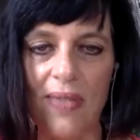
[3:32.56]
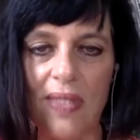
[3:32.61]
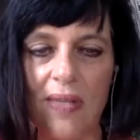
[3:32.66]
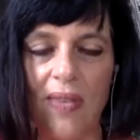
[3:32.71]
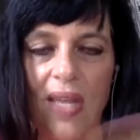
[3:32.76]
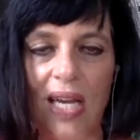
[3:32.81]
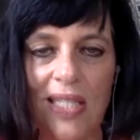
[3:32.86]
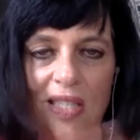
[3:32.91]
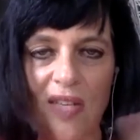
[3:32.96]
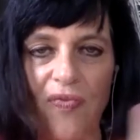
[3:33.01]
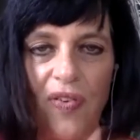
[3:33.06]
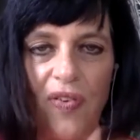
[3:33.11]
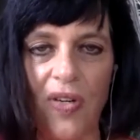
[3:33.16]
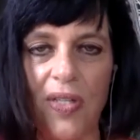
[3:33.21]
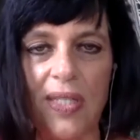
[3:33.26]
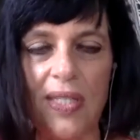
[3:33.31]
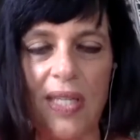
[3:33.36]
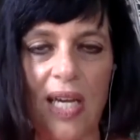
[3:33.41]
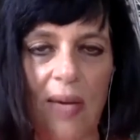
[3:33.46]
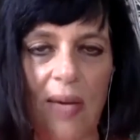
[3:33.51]
So that's the
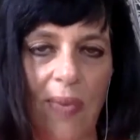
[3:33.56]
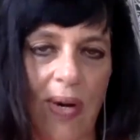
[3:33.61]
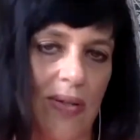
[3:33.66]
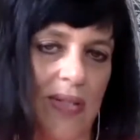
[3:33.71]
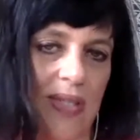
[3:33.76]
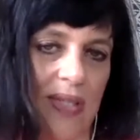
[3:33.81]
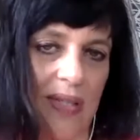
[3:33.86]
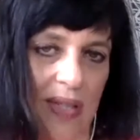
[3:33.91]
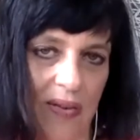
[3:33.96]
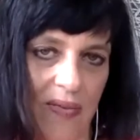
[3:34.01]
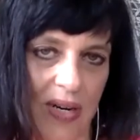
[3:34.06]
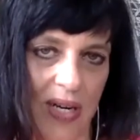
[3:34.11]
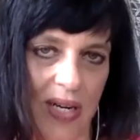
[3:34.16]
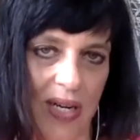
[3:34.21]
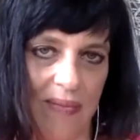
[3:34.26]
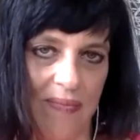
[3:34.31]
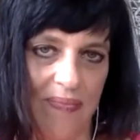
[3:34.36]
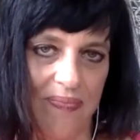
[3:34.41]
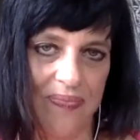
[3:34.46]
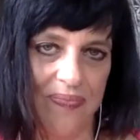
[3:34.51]
first thing about delivery.
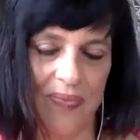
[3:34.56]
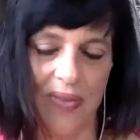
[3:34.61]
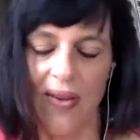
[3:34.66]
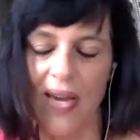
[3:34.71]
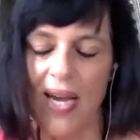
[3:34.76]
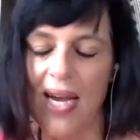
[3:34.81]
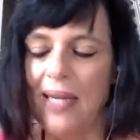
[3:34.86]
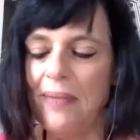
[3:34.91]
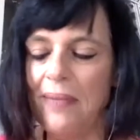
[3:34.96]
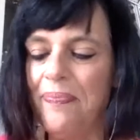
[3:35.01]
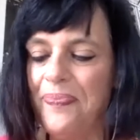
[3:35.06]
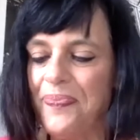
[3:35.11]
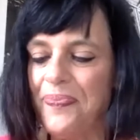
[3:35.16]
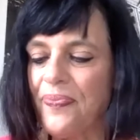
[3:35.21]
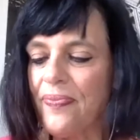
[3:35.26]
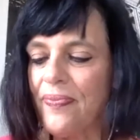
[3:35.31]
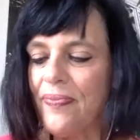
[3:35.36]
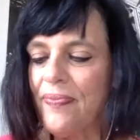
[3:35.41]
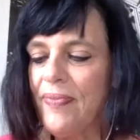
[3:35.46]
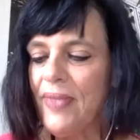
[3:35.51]
Okay.
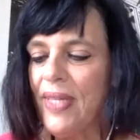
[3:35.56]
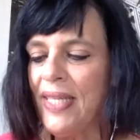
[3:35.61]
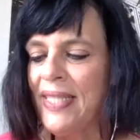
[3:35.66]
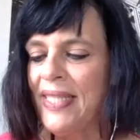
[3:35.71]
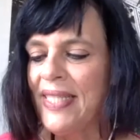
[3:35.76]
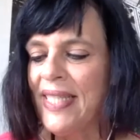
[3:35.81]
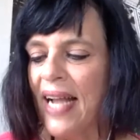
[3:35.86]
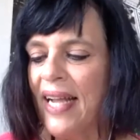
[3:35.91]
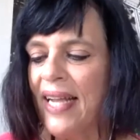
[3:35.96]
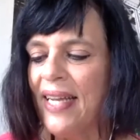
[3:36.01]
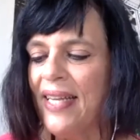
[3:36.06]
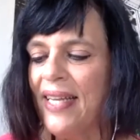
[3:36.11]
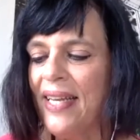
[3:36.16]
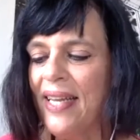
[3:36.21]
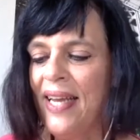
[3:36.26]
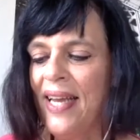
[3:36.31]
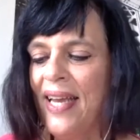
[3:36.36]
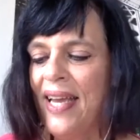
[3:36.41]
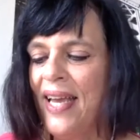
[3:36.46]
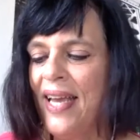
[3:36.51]
Second
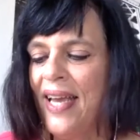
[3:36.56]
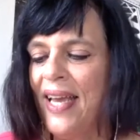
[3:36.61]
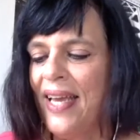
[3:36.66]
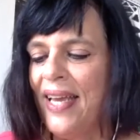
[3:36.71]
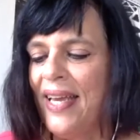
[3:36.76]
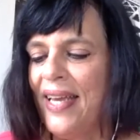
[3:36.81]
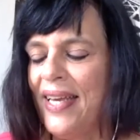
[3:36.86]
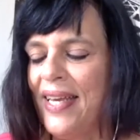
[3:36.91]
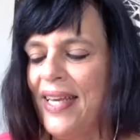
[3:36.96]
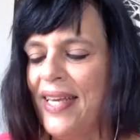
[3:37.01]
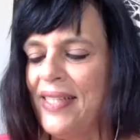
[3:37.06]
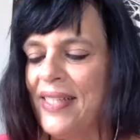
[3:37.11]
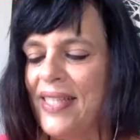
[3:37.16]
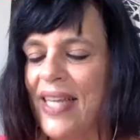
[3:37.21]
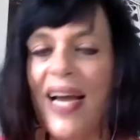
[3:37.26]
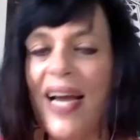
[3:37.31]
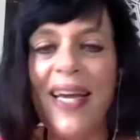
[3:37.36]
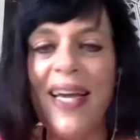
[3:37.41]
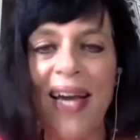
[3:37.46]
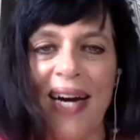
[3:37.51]
is
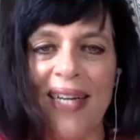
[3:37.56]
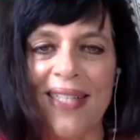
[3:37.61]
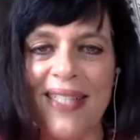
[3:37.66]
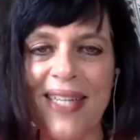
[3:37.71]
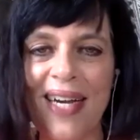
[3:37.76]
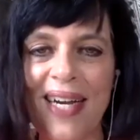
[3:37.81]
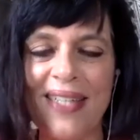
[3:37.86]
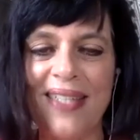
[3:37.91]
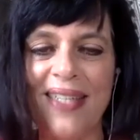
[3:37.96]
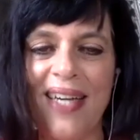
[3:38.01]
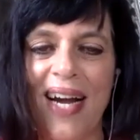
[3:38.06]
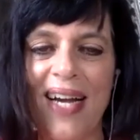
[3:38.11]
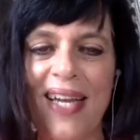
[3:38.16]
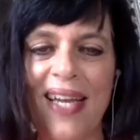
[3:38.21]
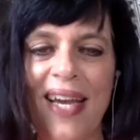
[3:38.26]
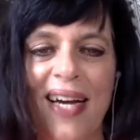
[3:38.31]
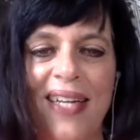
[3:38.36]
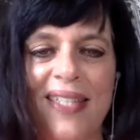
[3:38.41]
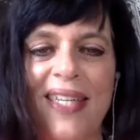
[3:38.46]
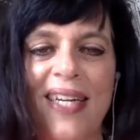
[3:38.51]
eye contact. Eye
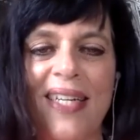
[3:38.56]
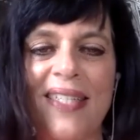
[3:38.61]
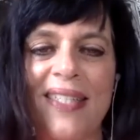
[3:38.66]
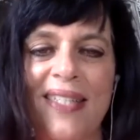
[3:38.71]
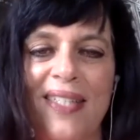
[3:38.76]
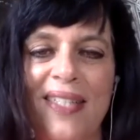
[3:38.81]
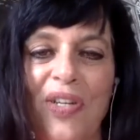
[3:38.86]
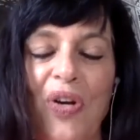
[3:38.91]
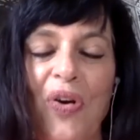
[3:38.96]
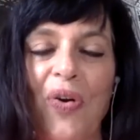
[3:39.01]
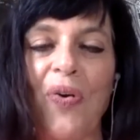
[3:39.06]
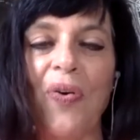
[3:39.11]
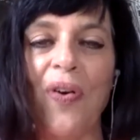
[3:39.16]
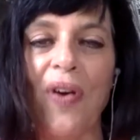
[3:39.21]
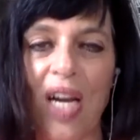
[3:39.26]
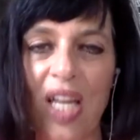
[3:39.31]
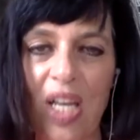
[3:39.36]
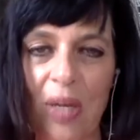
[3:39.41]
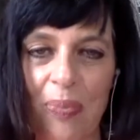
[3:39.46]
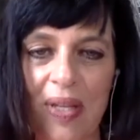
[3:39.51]
contact is
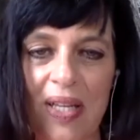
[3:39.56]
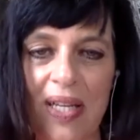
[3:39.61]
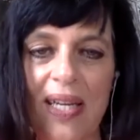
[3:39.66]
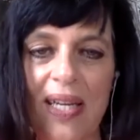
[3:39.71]
incredibly